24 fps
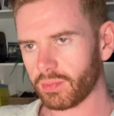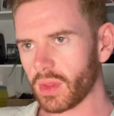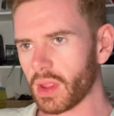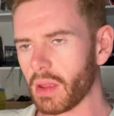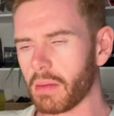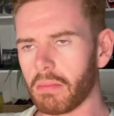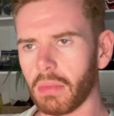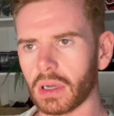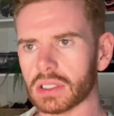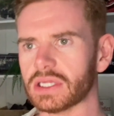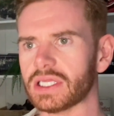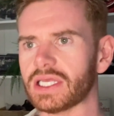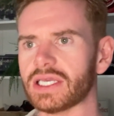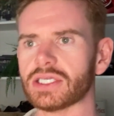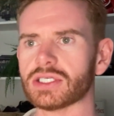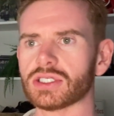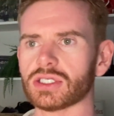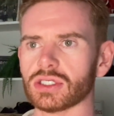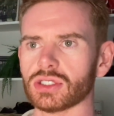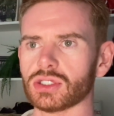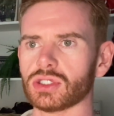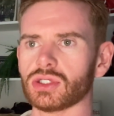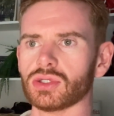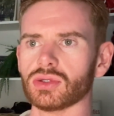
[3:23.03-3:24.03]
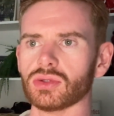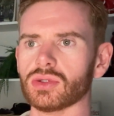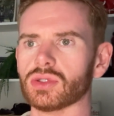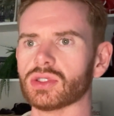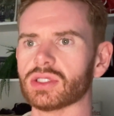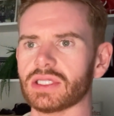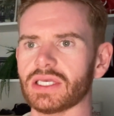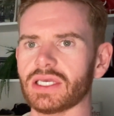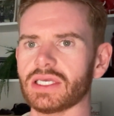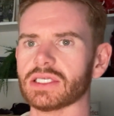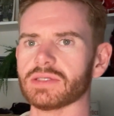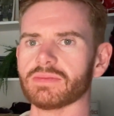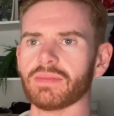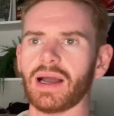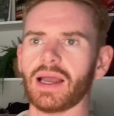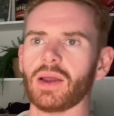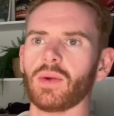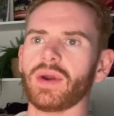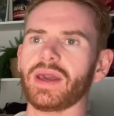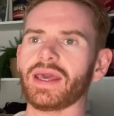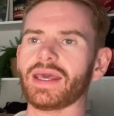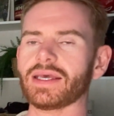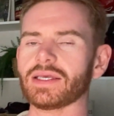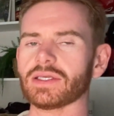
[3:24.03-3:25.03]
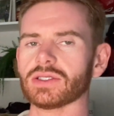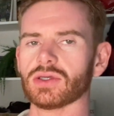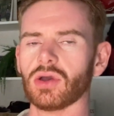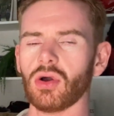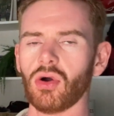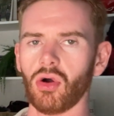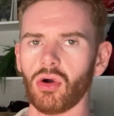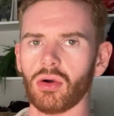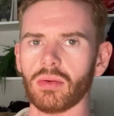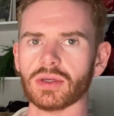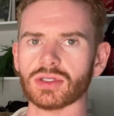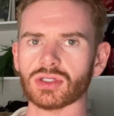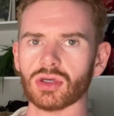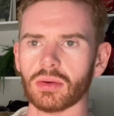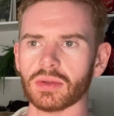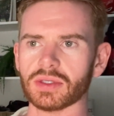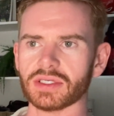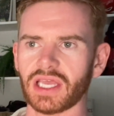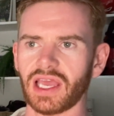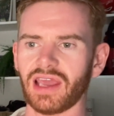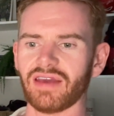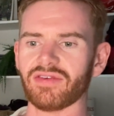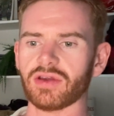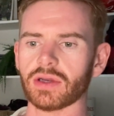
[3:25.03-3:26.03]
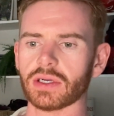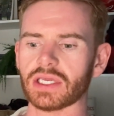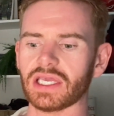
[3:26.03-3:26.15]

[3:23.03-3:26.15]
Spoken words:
Mondays, Tuesdays, my weight is always heavier,